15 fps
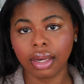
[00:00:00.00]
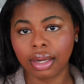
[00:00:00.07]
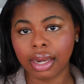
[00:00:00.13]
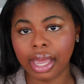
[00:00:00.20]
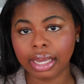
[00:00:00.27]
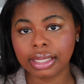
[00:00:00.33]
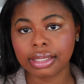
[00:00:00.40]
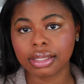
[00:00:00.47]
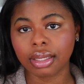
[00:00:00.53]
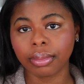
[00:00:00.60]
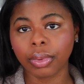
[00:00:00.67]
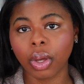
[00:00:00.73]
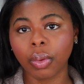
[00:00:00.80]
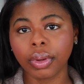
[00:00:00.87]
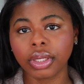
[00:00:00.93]
Next, I'm
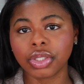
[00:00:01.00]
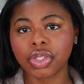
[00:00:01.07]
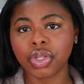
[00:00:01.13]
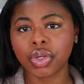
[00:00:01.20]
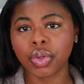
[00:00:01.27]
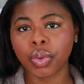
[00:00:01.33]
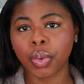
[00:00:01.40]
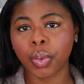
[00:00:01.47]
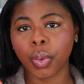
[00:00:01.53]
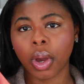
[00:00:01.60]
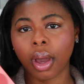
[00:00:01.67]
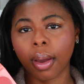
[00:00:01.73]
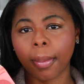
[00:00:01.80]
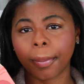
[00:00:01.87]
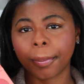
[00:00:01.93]
going to
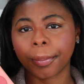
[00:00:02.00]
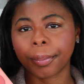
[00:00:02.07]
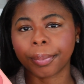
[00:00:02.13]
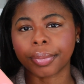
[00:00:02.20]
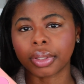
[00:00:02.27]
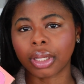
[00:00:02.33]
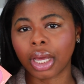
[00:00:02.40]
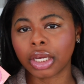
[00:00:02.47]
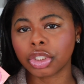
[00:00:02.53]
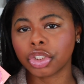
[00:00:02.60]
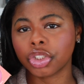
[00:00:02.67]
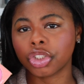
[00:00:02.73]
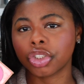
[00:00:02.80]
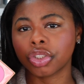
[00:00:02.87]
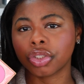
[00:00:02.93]

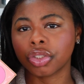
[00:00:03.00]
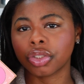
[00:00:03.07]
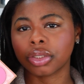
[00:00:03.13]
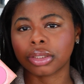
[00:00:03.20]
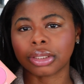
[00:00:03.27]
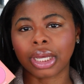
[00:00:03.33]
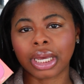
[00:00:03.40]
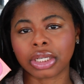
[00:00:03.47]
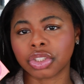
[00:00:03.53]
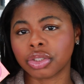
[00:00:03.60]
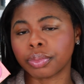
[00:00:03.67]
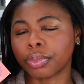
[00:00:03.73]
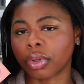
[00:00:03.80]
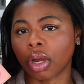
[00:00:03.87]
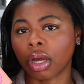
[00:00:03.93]

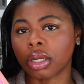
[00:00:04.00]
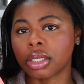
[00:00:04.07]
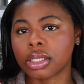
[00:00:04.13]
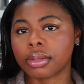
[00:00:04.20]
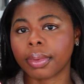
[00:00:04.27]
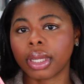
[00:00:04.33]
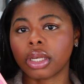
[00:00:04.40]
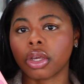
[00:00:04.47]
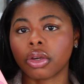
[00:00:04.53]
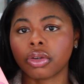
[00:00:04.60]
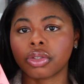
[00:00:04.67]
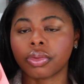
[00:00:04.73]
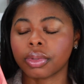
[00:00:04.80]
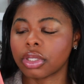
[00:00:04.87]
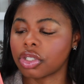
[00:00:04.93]
blush/bronze my
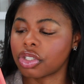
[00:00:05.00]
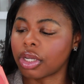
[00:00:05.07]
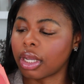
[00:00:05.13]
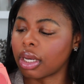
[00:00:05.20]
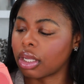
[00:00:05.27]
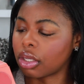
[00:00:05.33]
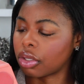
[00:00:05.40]
nose with the shade